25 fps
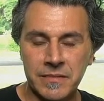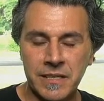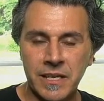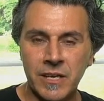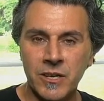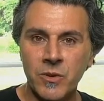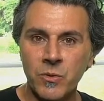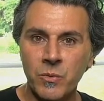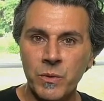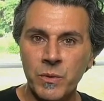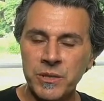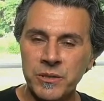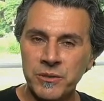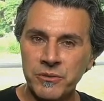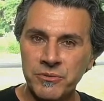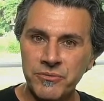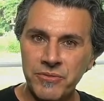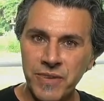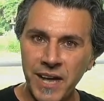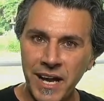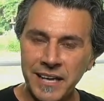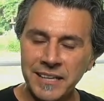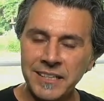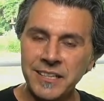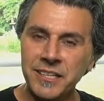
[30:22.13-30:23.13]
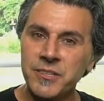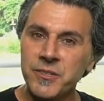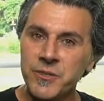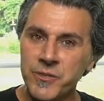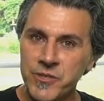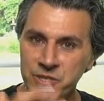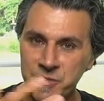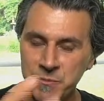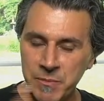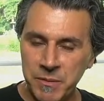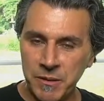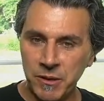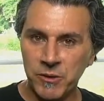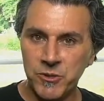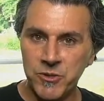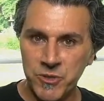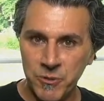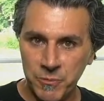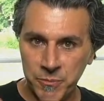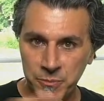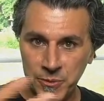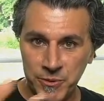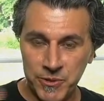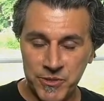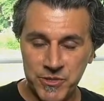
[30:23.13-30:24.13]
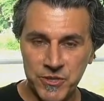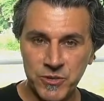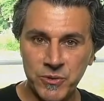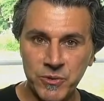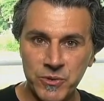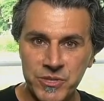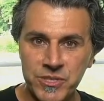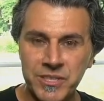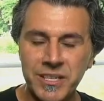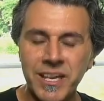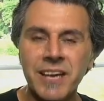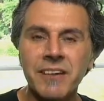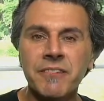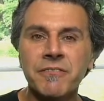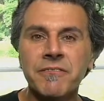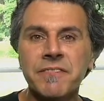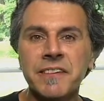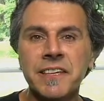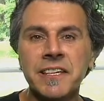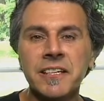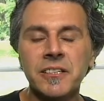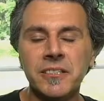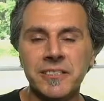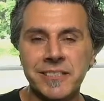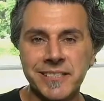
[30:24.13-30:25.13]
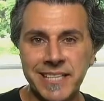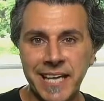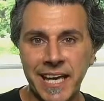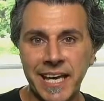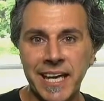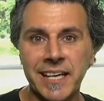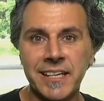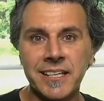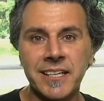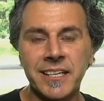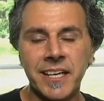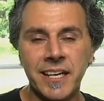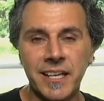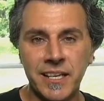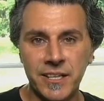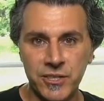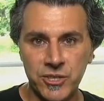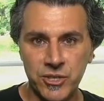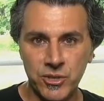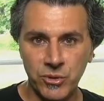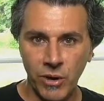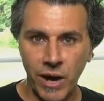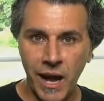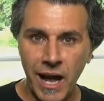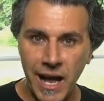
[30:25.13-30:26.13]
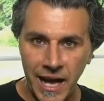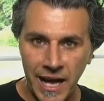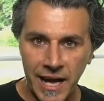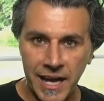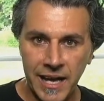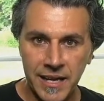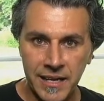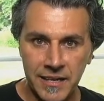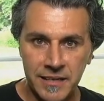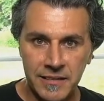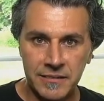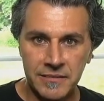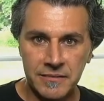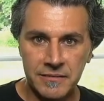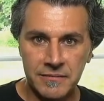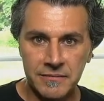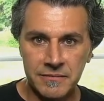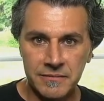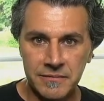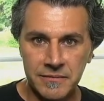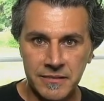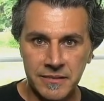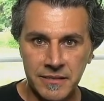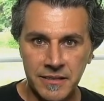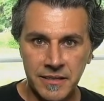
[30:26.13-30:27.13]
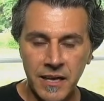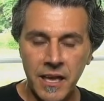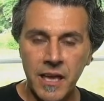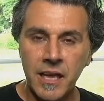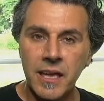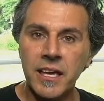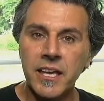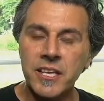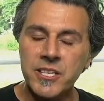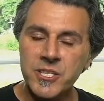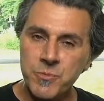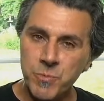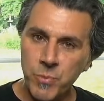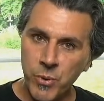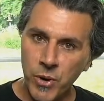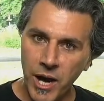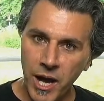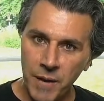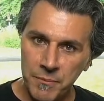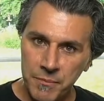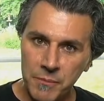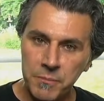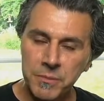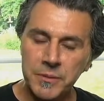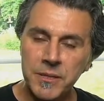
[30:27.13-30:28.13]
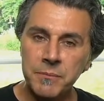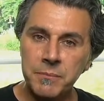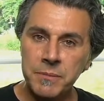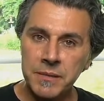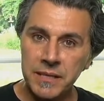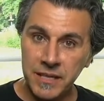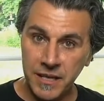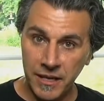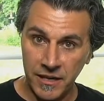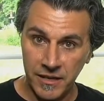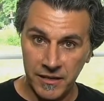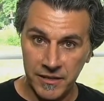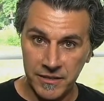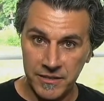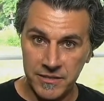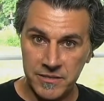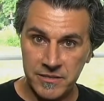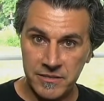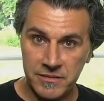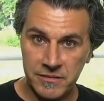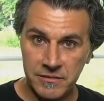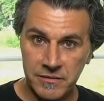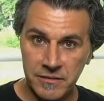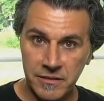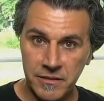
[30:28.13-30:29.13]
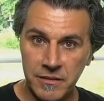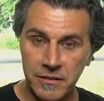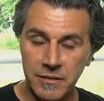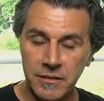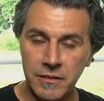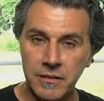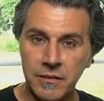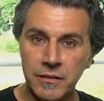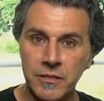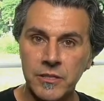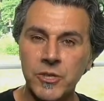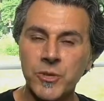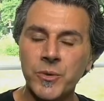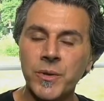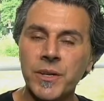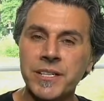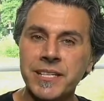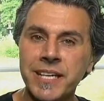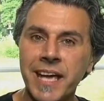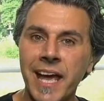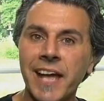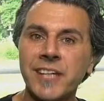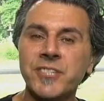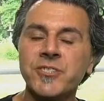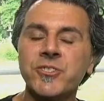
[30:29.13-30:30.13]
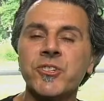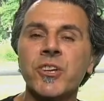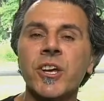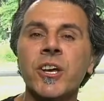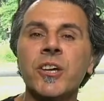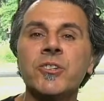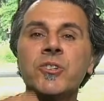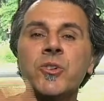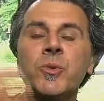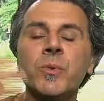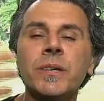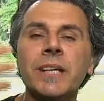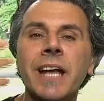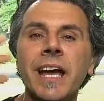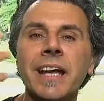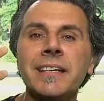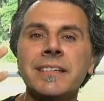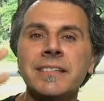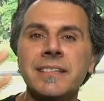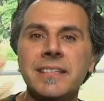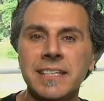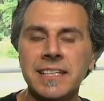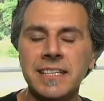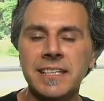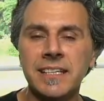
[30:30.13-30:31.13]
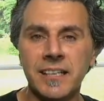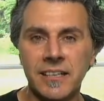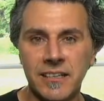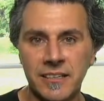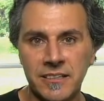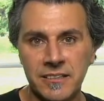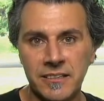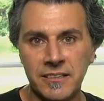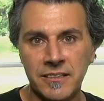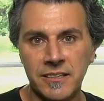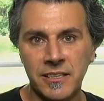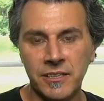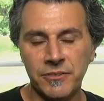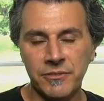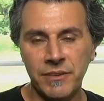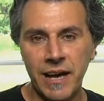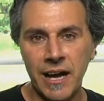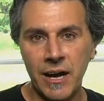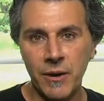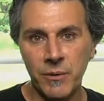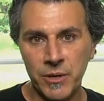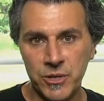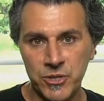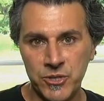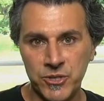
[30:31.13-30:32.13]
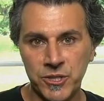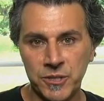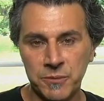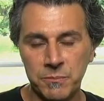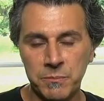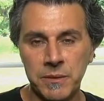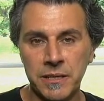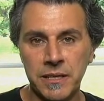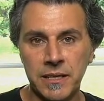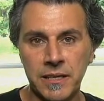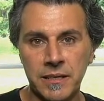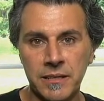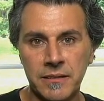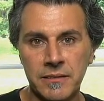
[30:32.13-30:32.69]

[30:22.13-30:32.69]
When you're finding your spiritual pursuits feel dead and dry, it's probably because you're attached to an idea of how it should be.